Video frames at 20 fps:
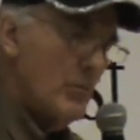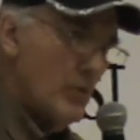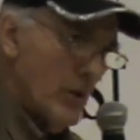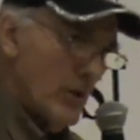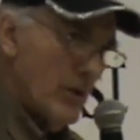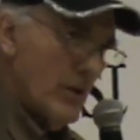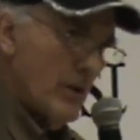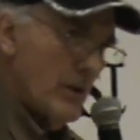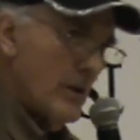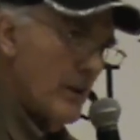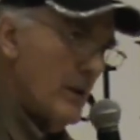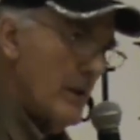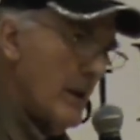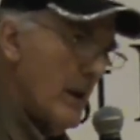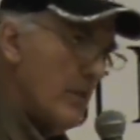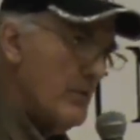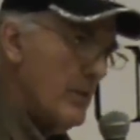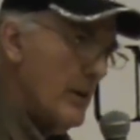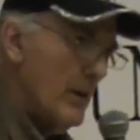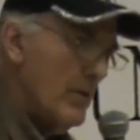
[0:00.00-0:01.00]
worked in the
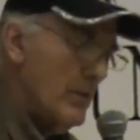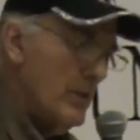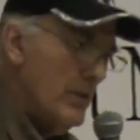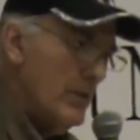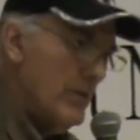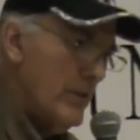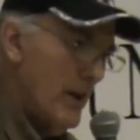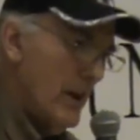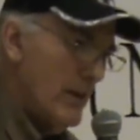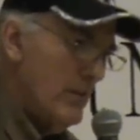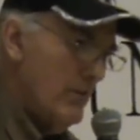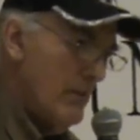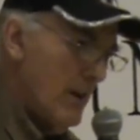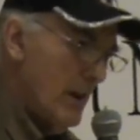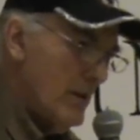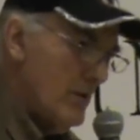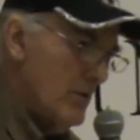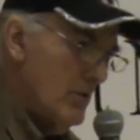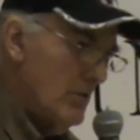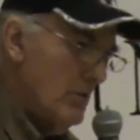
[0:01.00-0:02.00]
downtown east side in
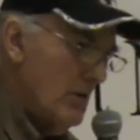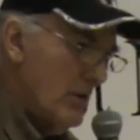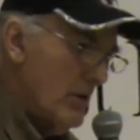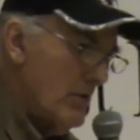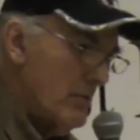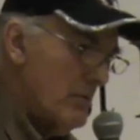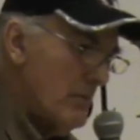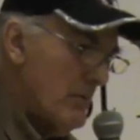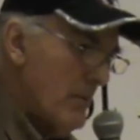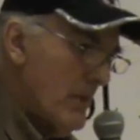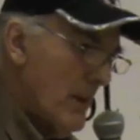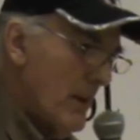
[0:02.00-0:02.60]
Vancouver.